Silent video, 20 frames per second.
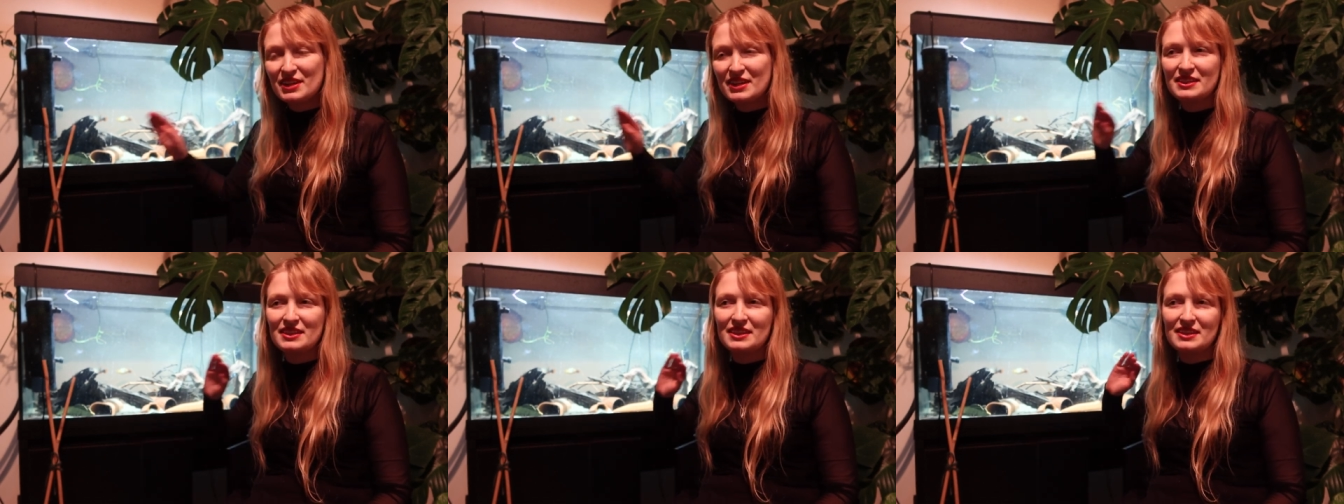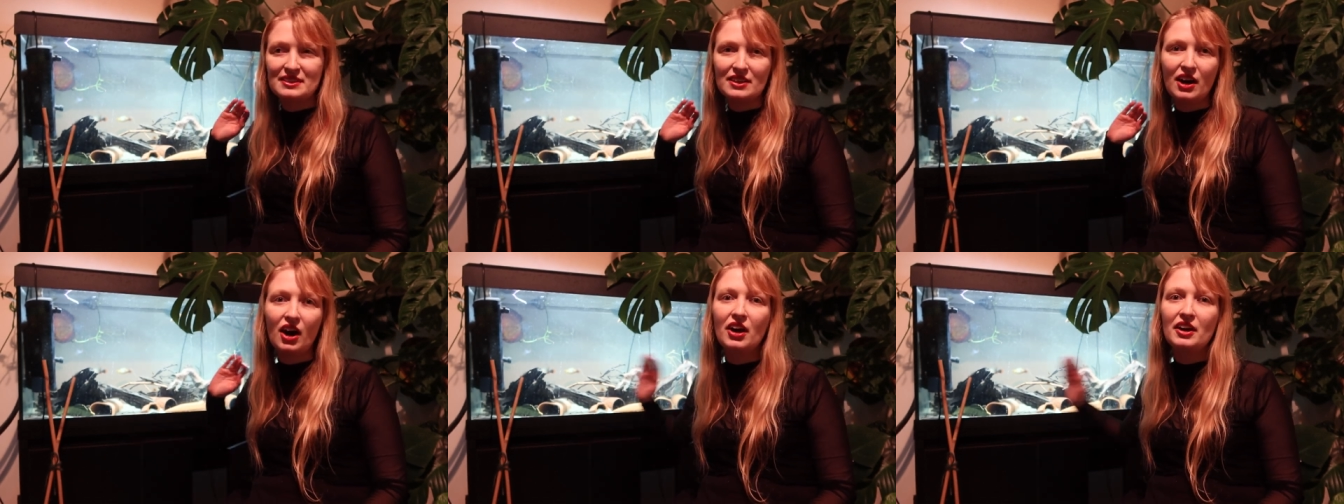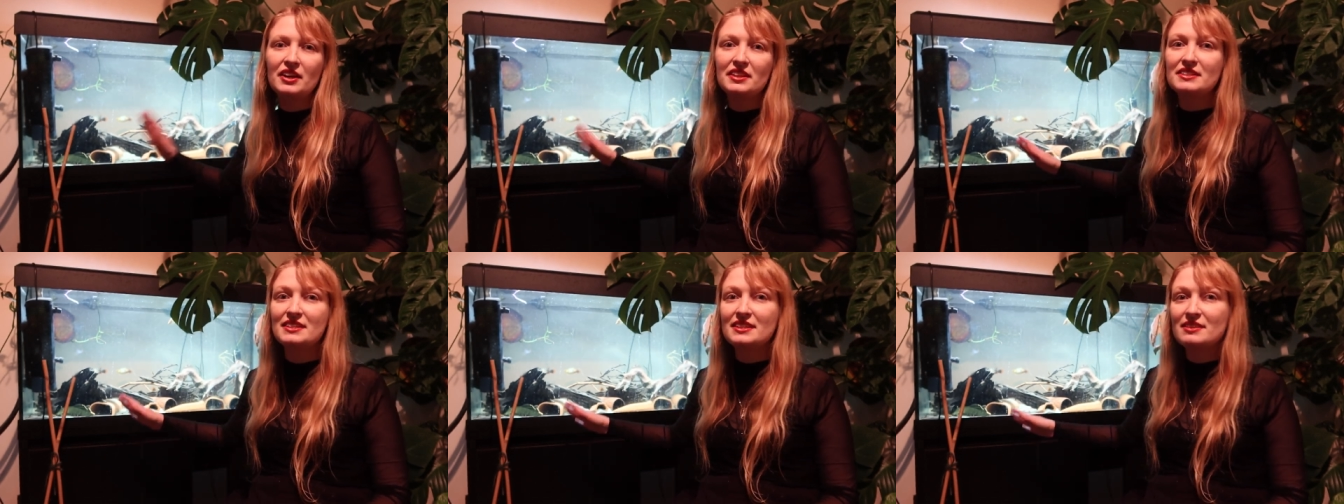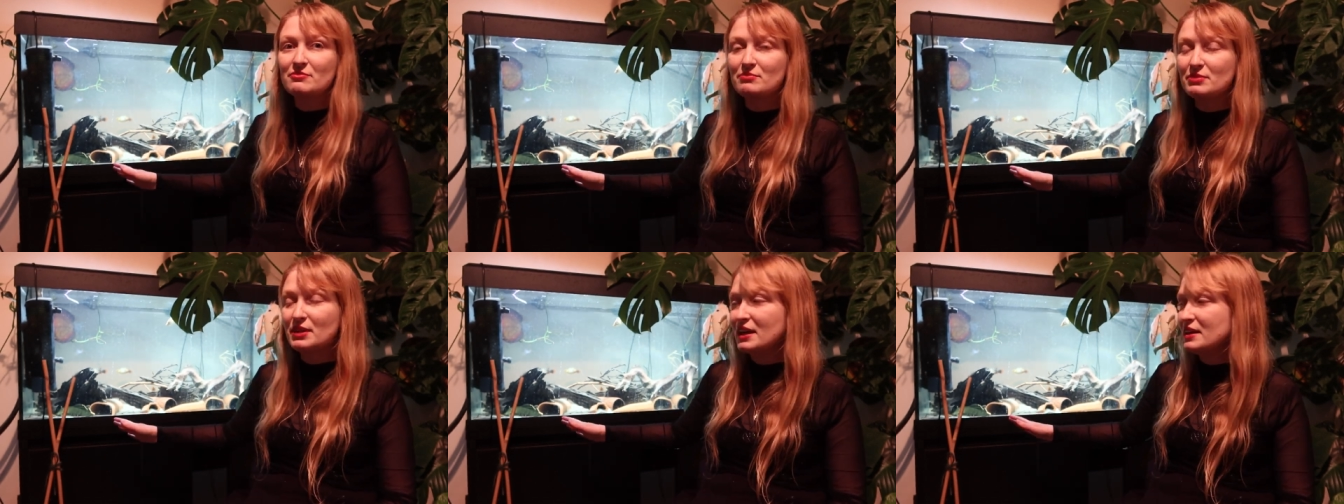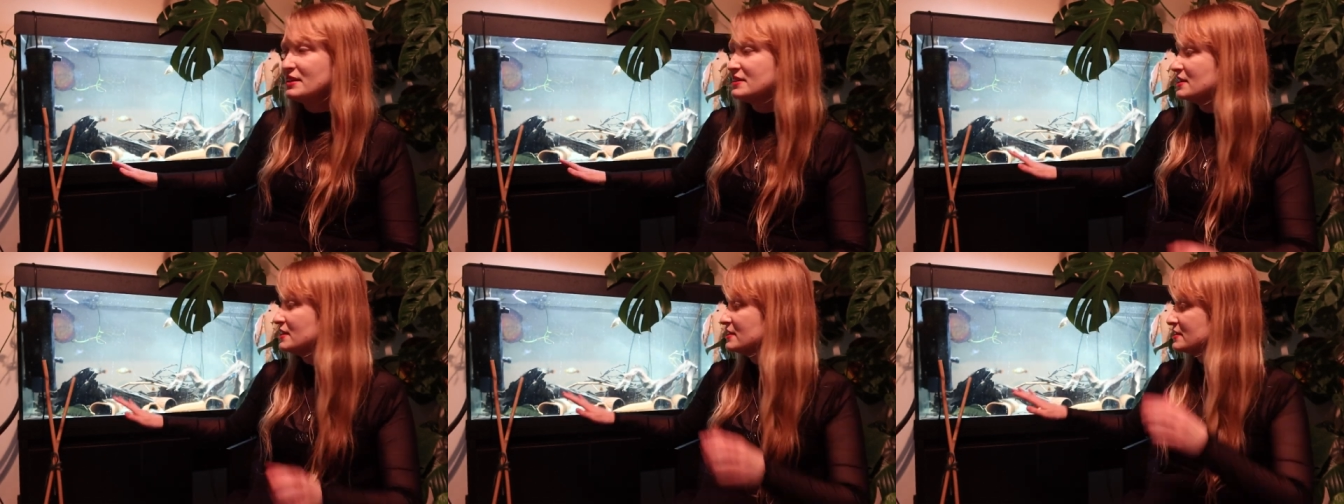they need hiding
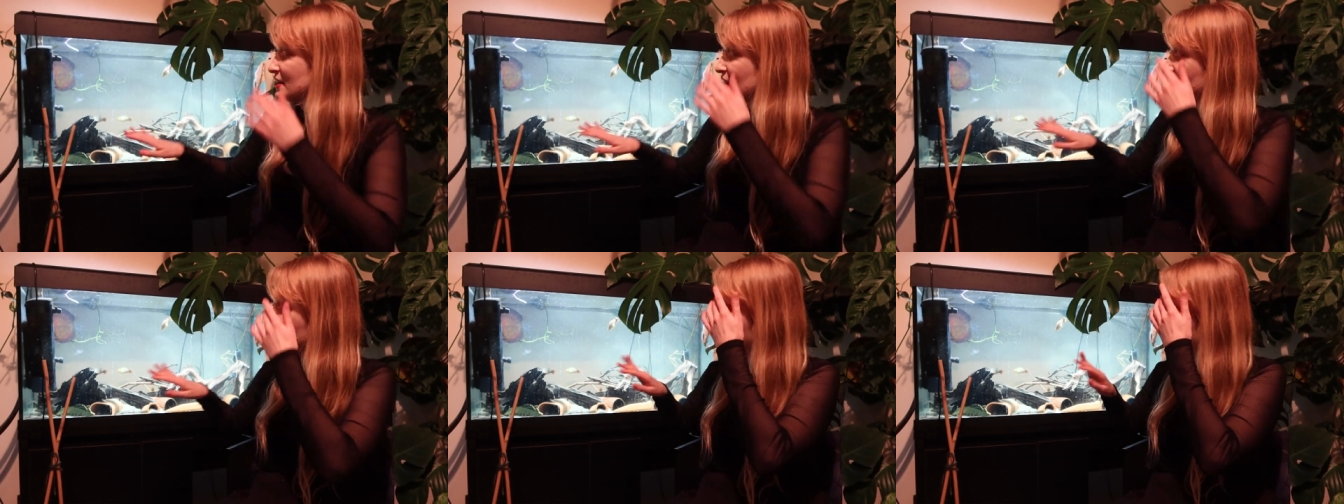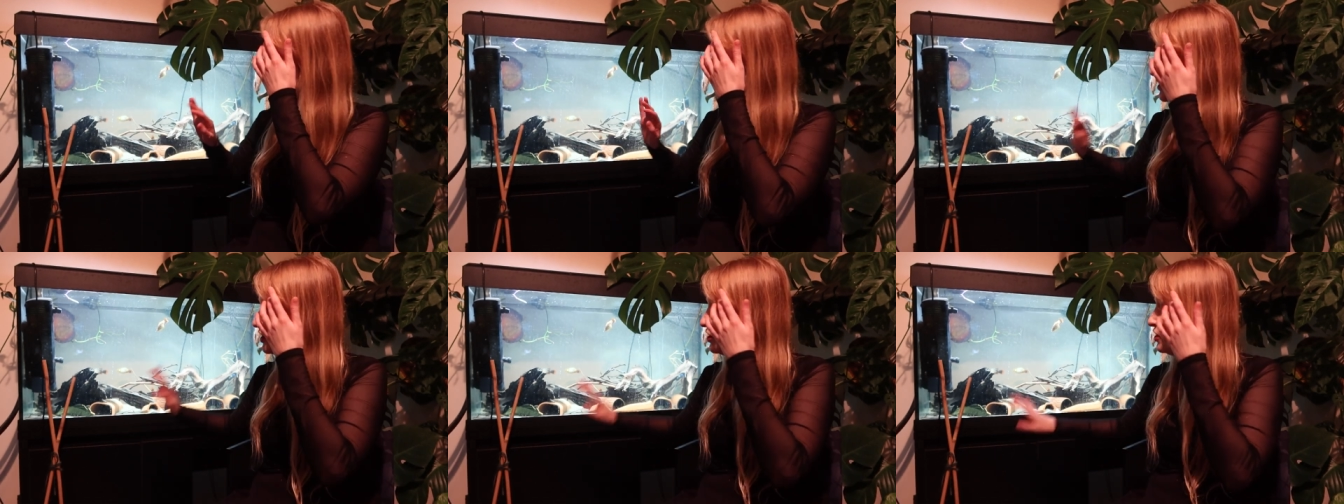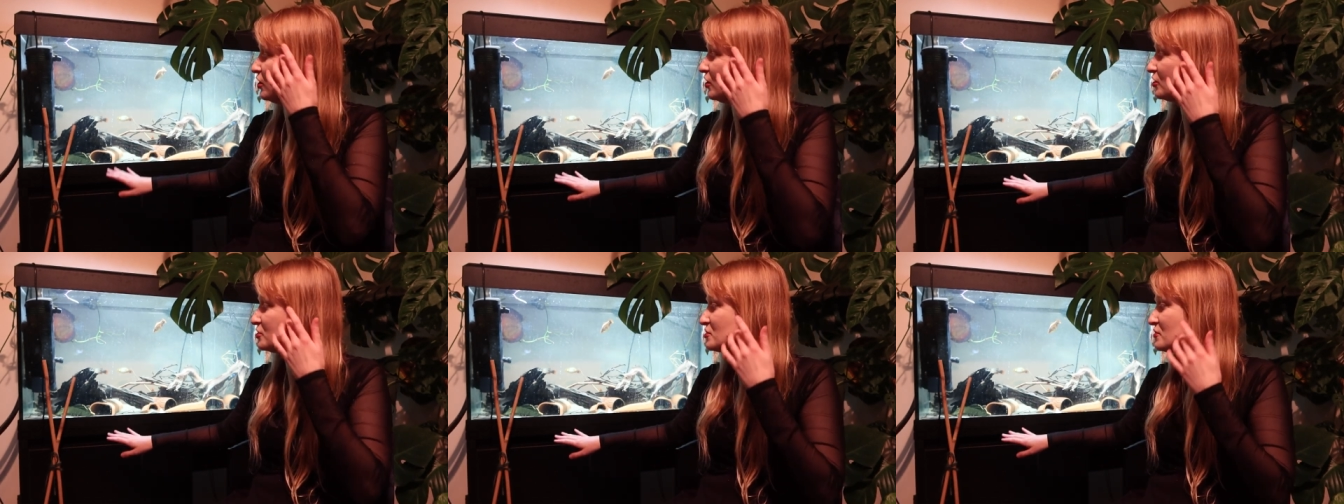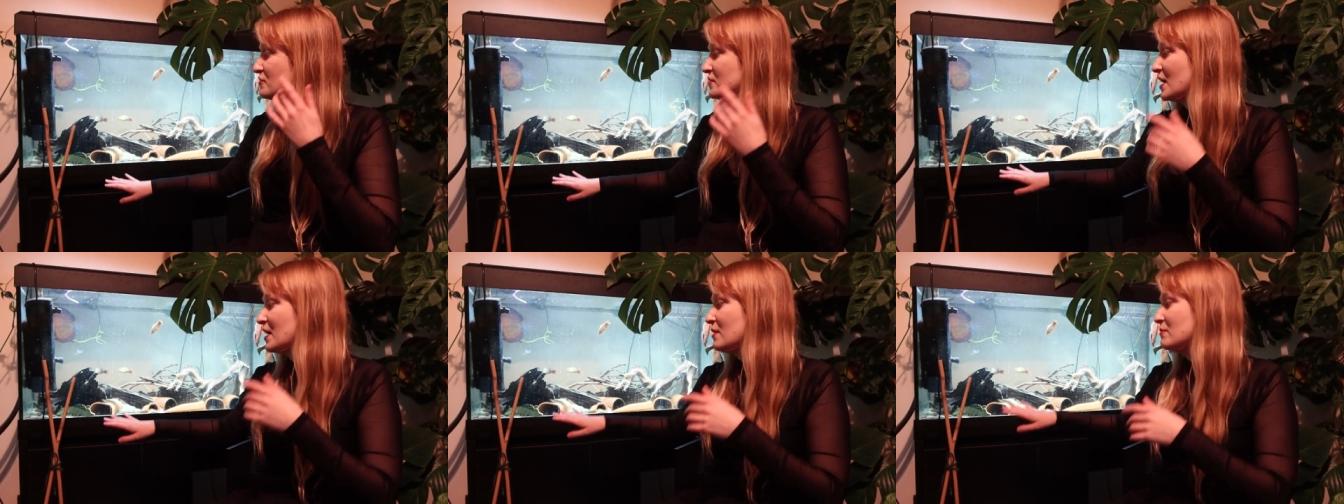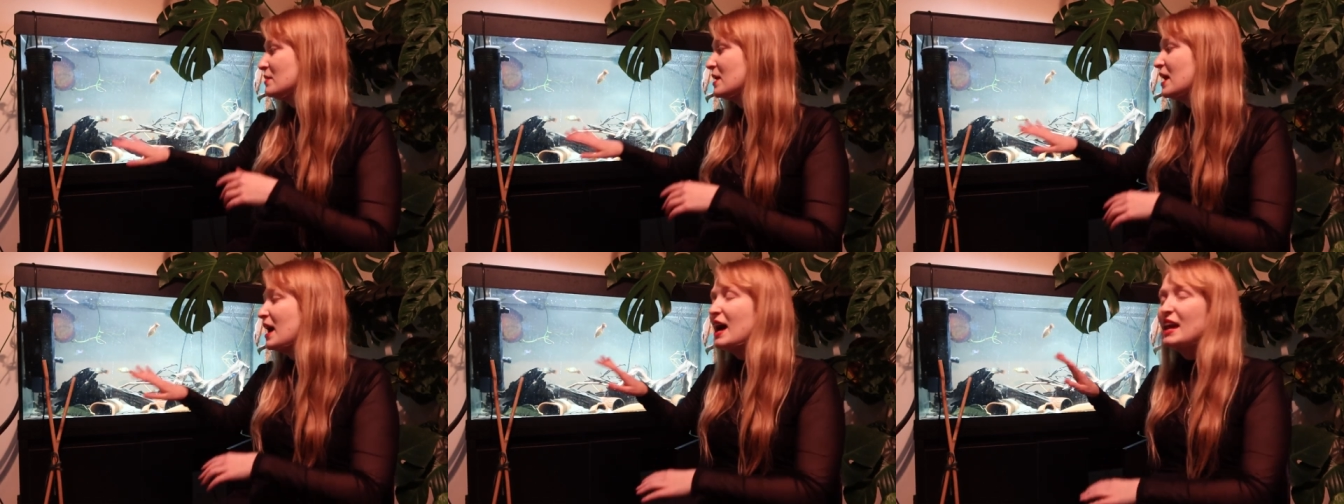places, and a lot of
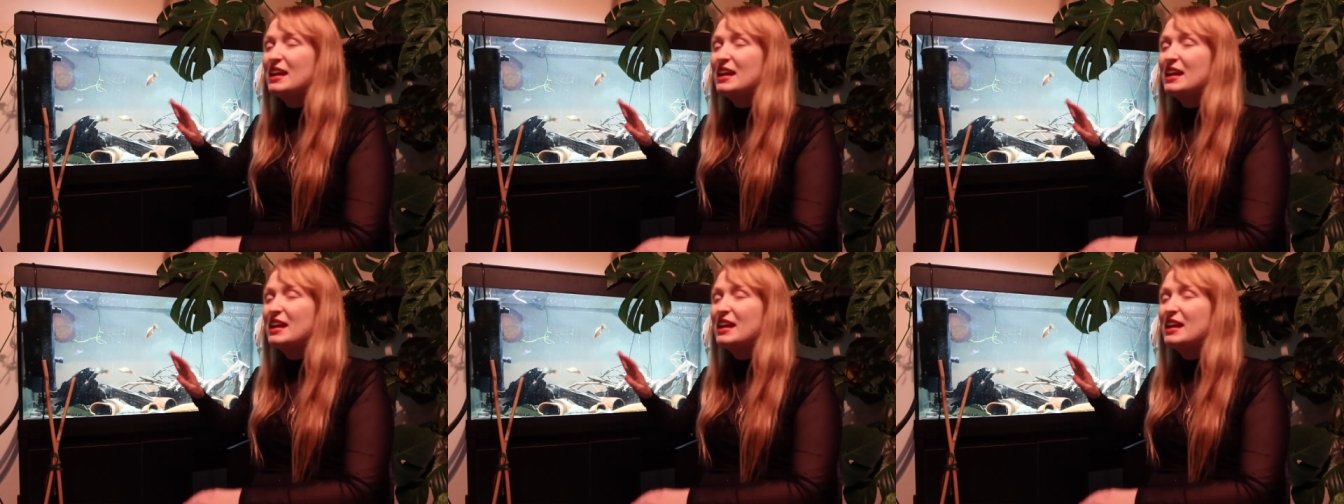them.